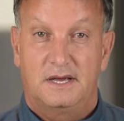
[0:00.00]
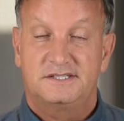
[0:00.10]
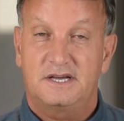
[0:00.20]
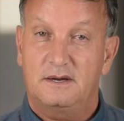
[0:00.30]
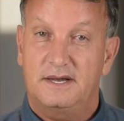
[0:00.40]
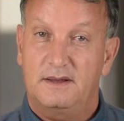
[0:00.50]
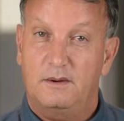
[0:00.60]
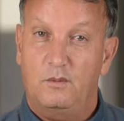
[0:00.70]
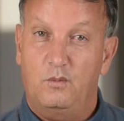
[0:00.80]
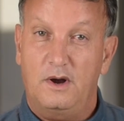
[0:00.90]
So
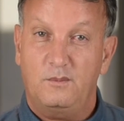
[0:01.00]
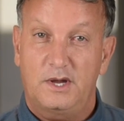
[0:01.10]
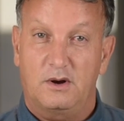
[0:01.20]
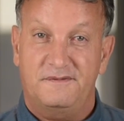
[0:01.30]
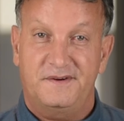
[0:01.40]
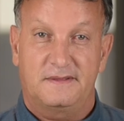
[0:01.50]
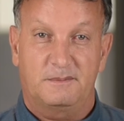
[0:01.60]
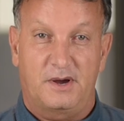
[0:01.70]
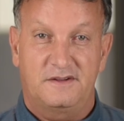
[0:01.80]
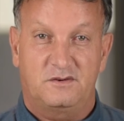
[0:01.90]
what we are offering in the
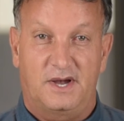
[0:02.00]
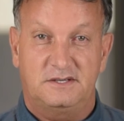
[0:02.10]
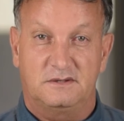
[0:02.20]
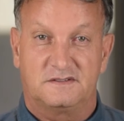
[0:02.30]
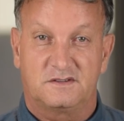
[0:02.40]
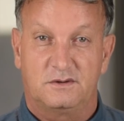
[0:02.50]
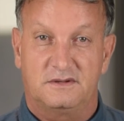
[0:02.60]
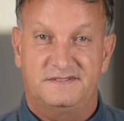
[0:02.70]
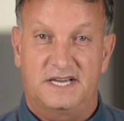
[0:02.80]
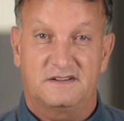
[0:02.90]
Postgraduate School
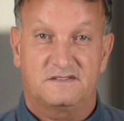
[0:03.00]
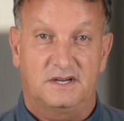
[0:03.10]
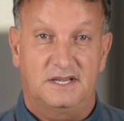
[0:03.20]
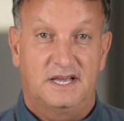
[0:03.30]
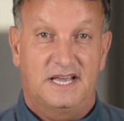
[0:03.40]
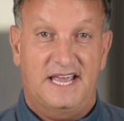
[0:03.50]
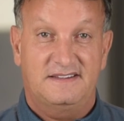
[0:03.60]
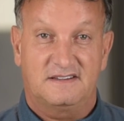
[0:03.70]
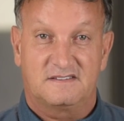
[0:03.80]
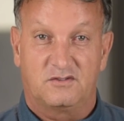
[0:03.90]
of Dentistry
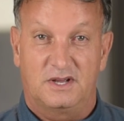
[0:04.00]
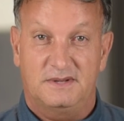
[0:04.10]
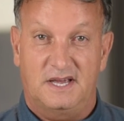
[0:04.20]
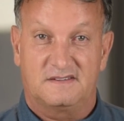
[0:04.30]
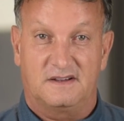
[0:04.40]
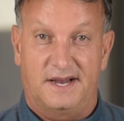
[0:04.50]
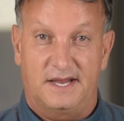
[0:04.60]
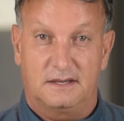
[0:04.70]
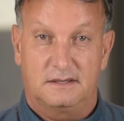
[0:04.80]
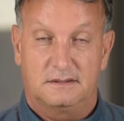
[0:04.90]
is extremely
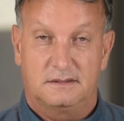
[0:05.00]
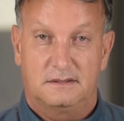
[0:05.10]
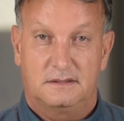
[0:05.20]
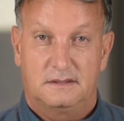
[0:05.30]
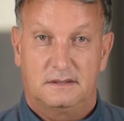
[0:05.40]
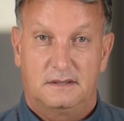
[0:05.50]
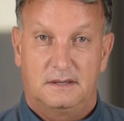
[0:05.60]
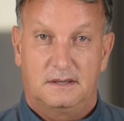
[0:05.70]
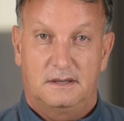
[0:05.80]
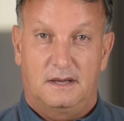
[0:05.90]
exciting.
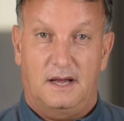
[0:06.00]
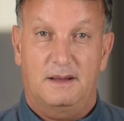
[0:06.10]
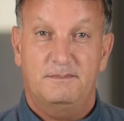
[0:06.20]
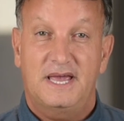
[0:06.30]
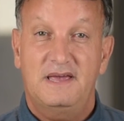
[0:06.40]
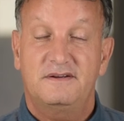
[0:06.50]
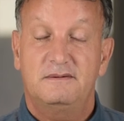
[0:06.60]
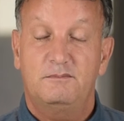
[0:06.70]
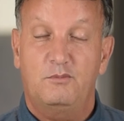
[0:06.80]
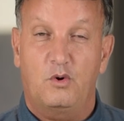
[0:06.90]
I'm
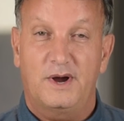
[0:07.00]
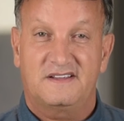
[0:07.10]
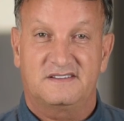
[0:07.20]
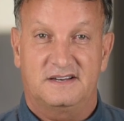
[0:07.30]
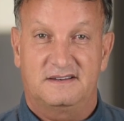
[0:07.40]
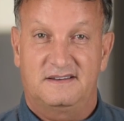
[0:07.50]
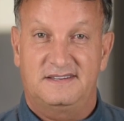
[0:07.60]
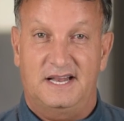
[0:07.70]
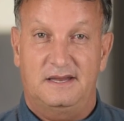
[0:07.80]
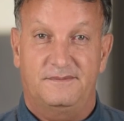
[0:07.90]
even more excited to
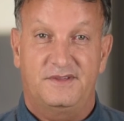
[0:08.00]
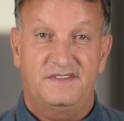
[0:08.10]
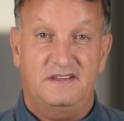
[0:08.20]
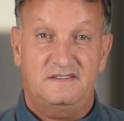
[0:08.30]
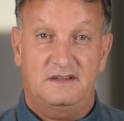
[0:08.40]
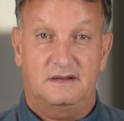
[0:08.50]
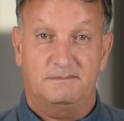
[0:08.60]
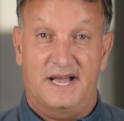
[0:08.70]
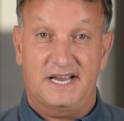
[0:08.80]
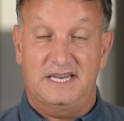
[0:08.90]
tell you that this year at
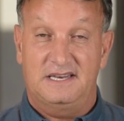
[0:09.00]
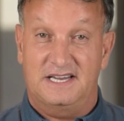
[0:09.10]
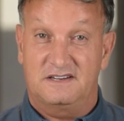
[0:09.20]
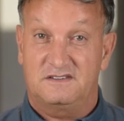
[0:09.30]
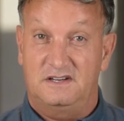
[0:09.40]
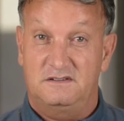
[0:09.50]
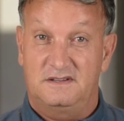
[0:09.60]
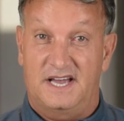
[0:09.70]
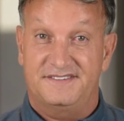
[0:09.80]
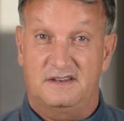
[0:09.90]
Marketing Dentistry
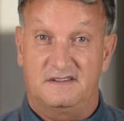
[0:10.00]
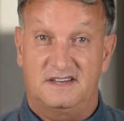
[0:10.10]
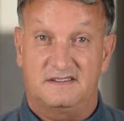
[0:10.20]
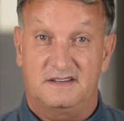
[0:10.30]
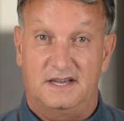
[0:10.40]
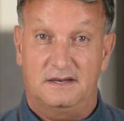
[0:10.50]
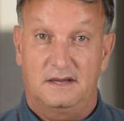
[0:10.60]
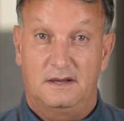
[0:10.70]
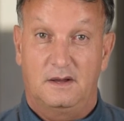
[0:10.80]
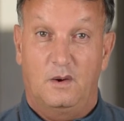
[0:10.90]
2016,
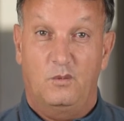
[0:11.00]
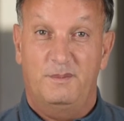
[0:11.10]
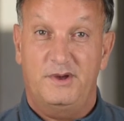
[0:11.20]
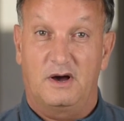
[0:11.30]
we'll be